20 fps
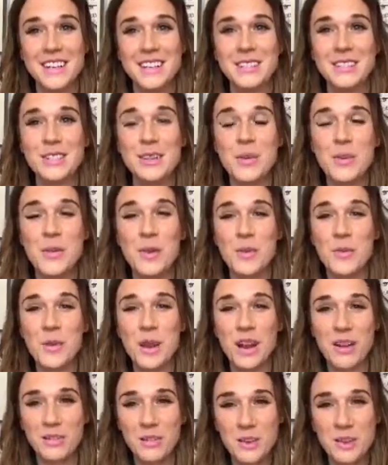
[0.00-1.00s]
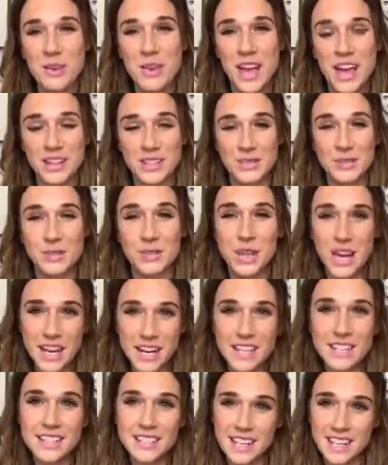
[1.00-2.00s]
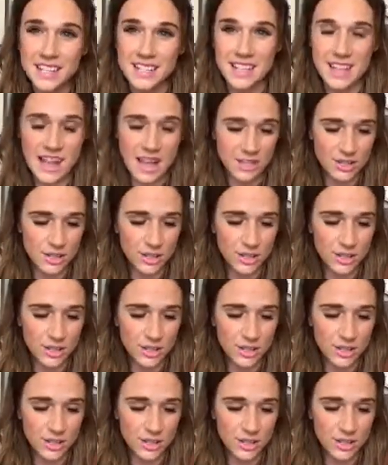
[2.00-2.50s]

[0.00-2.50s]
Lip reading: So whatever you can do, try to stick to that.